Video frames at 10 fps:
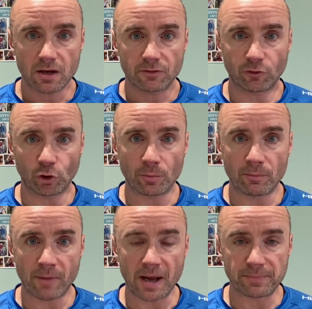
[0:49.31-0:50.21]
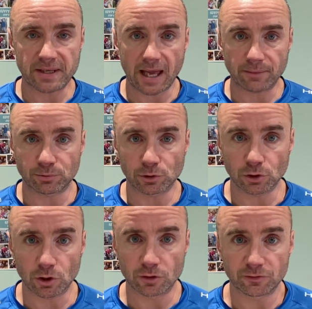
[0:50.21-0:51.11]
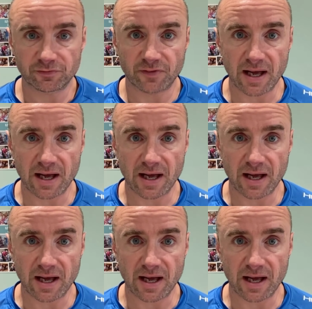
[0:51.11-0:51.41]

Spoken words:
Fulham might be capable of